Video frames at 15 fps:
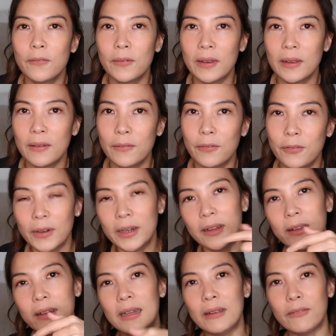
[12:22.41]
feel free
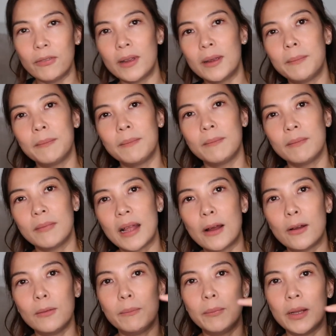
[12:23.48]
to leave them
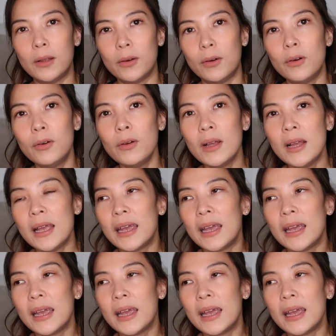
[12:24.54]
down below,